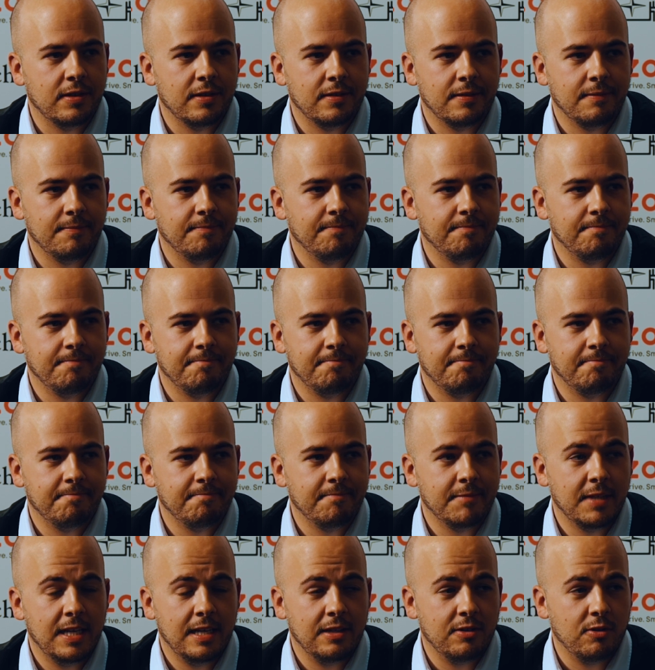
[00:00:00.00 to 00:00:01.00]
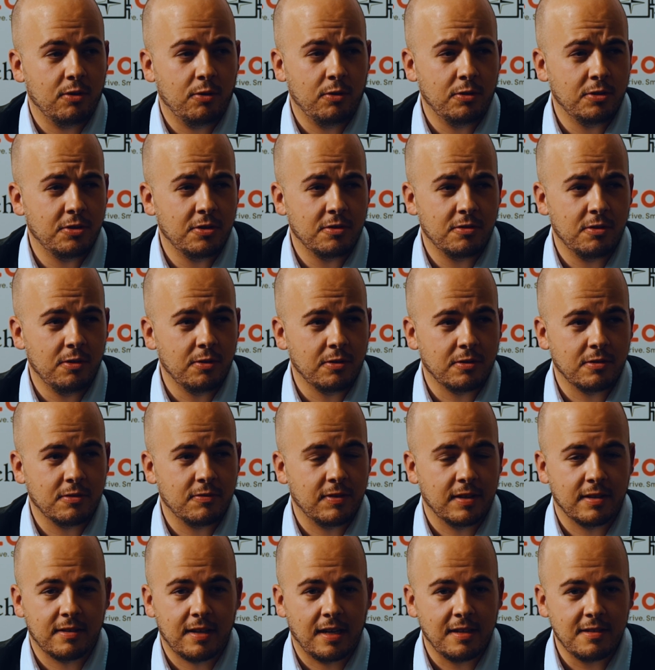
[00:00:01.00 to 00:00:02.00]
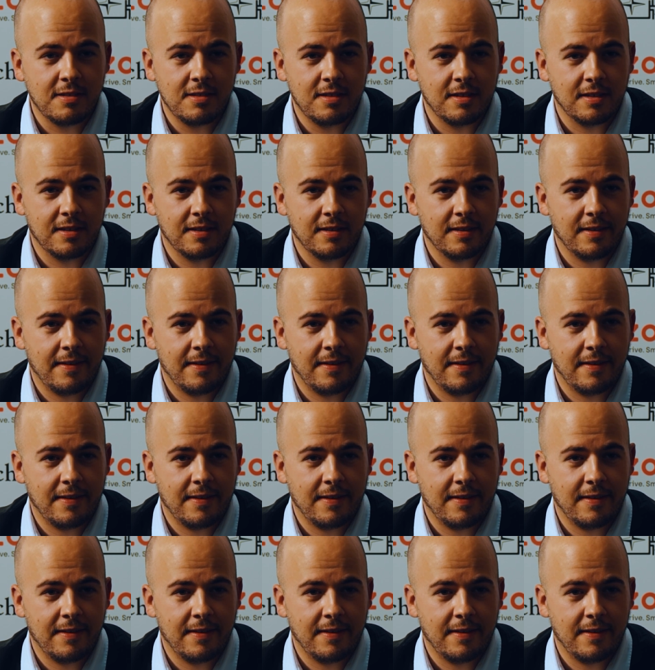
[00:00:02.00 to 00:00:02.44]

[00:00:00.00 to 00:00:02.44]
and yeah, it all just looks fantastic.